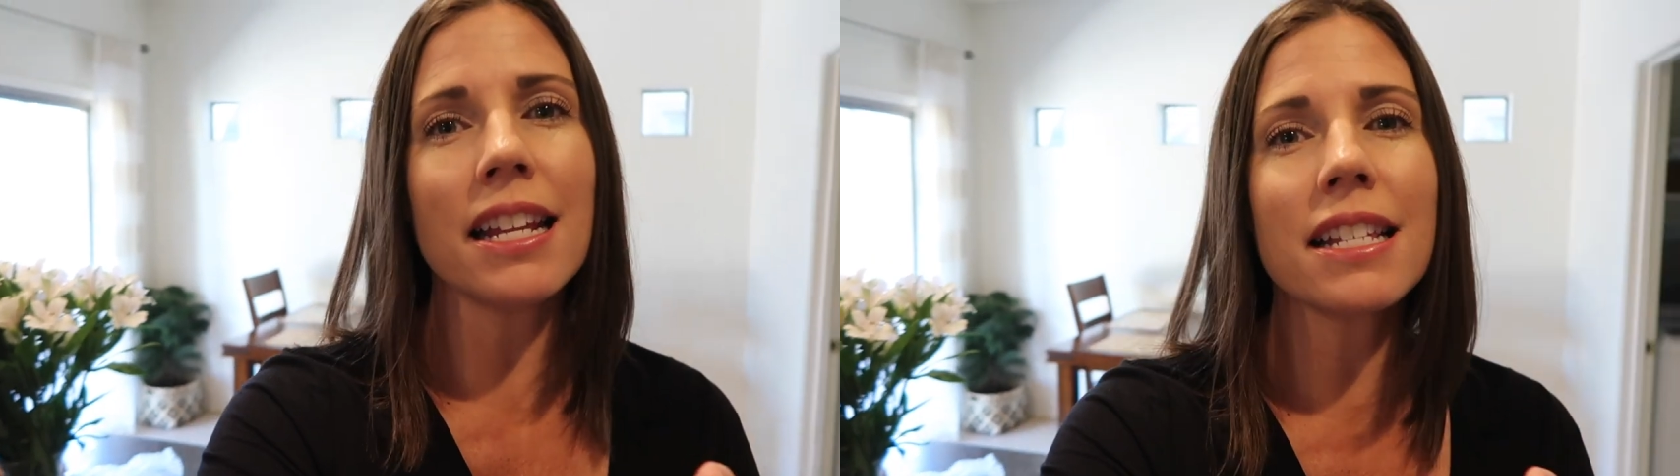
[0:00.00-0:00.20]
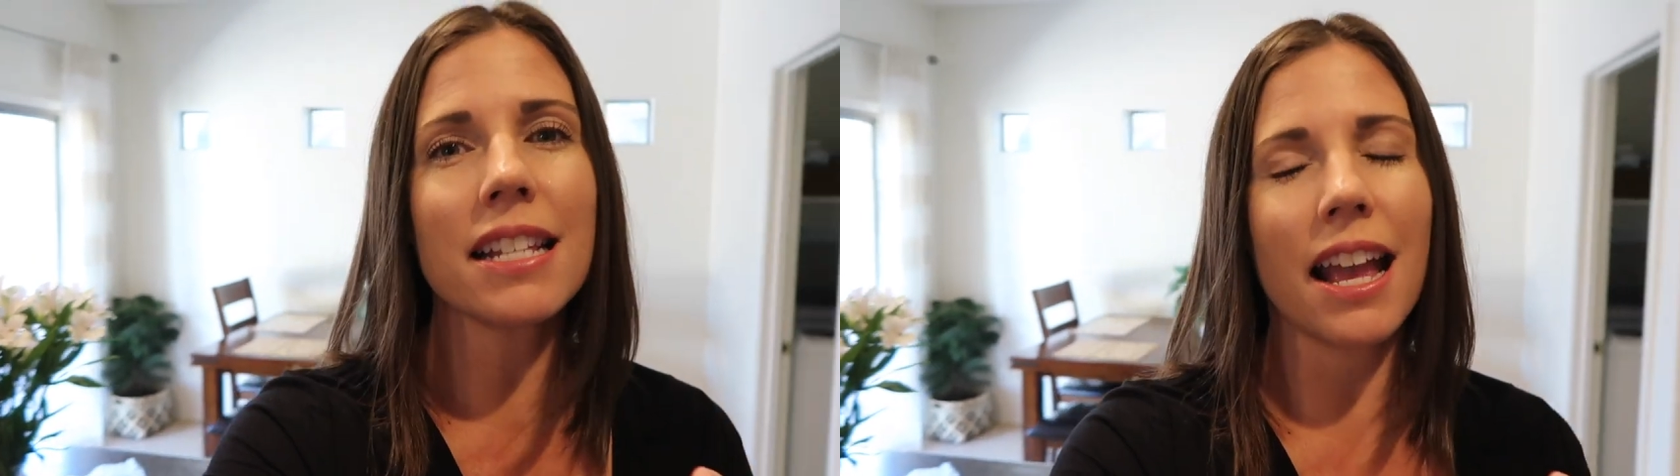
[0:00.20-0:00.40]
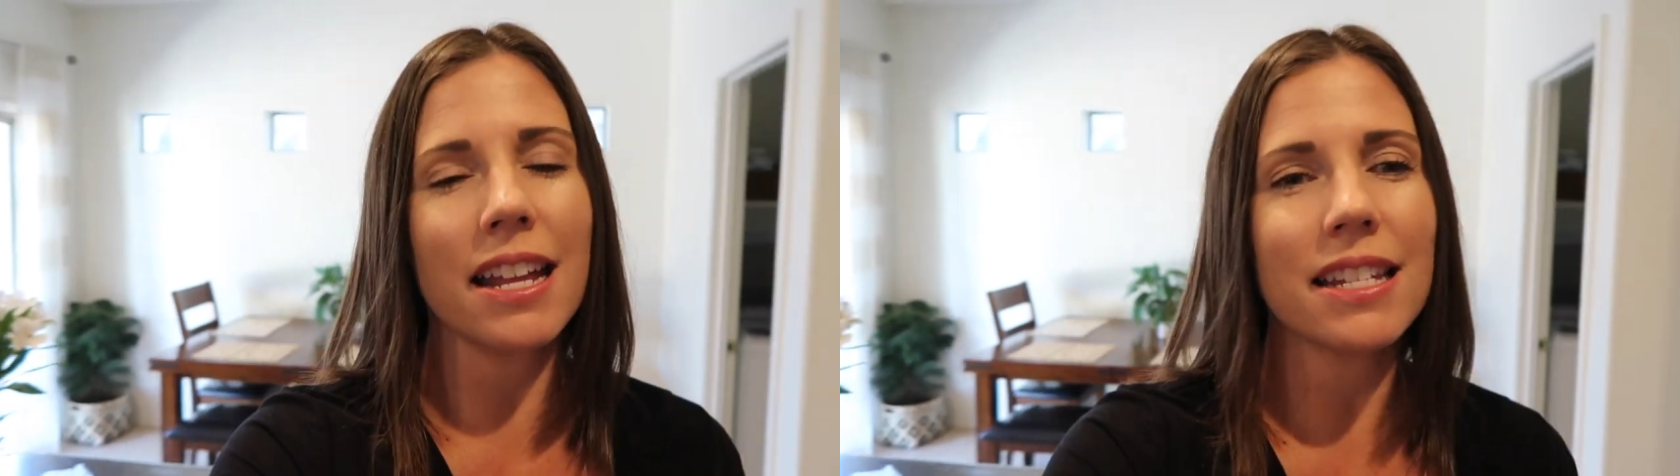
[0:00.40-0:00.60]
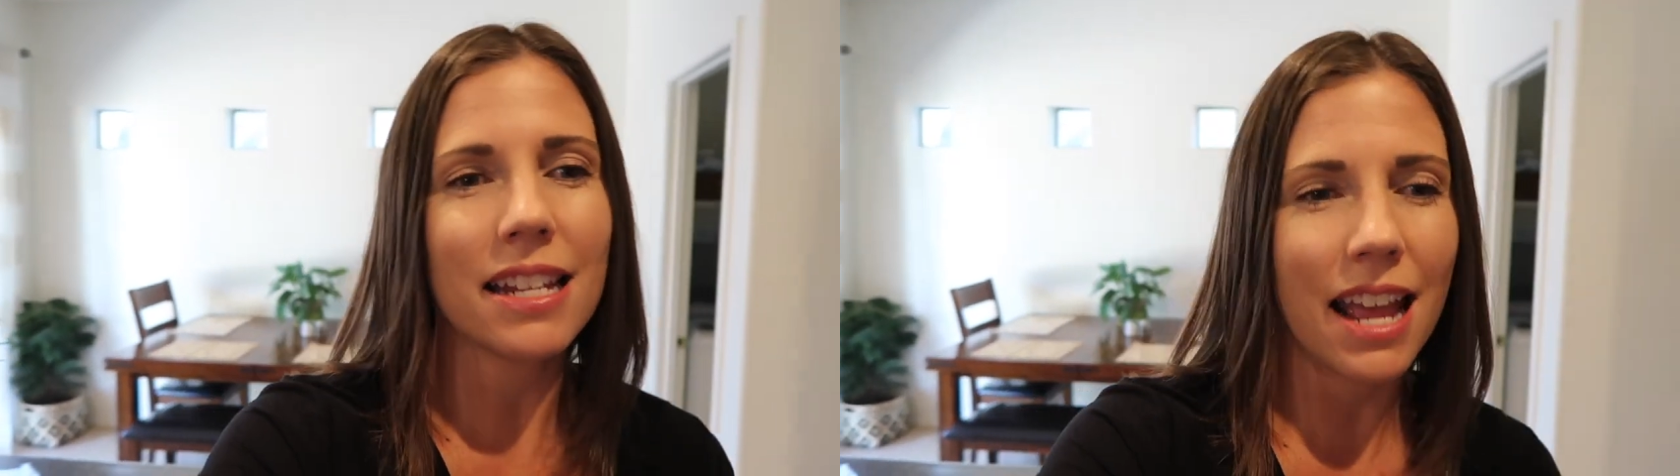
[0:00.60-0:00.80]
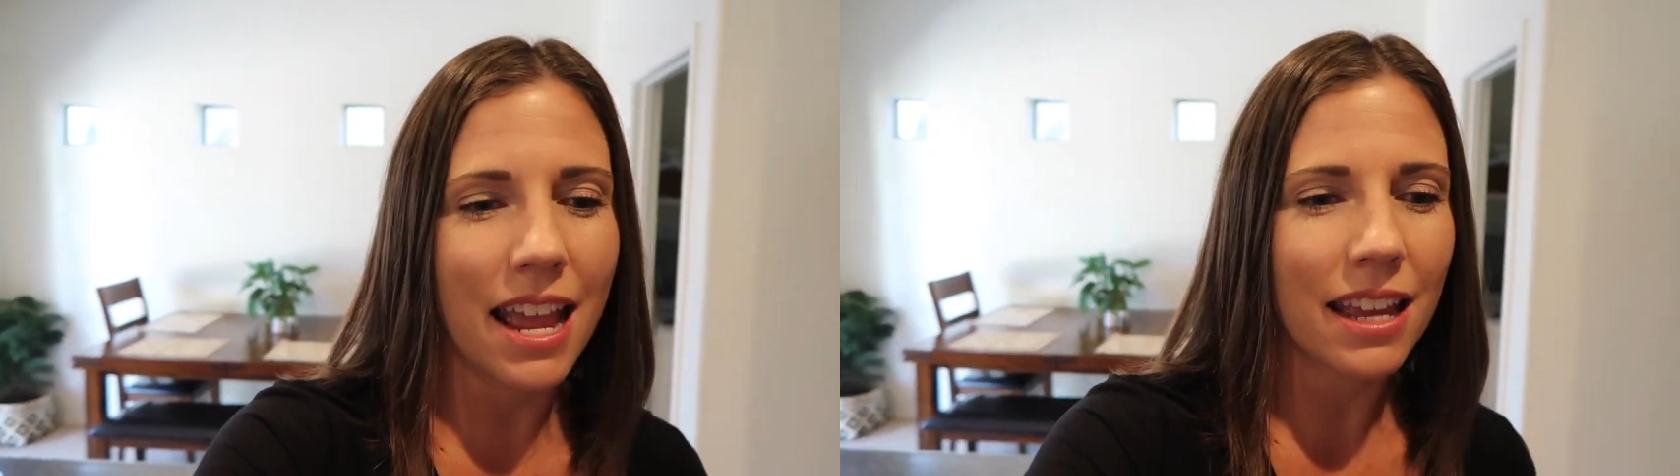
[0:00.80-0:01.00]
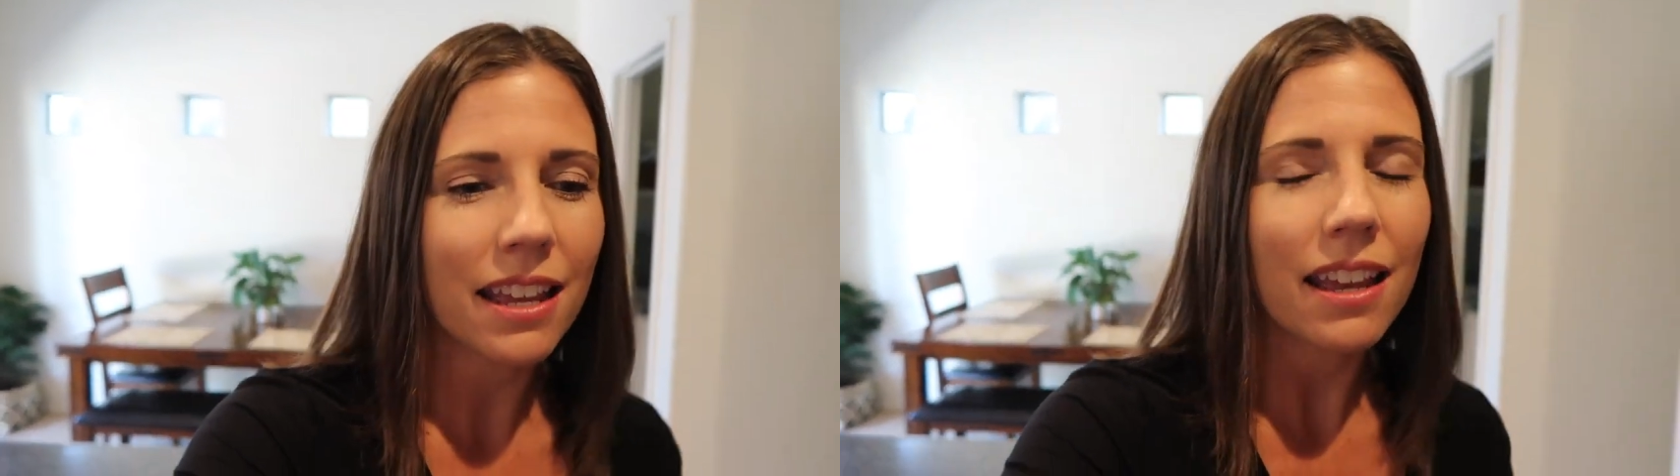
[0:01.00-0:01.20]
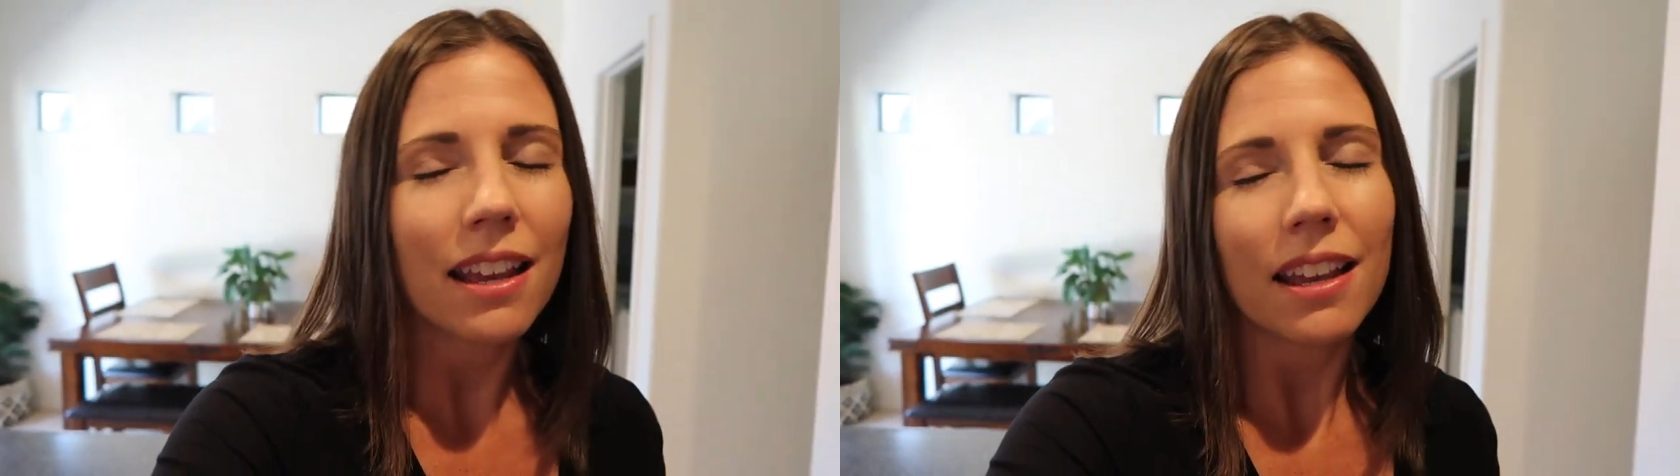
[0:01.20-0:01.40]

inside today,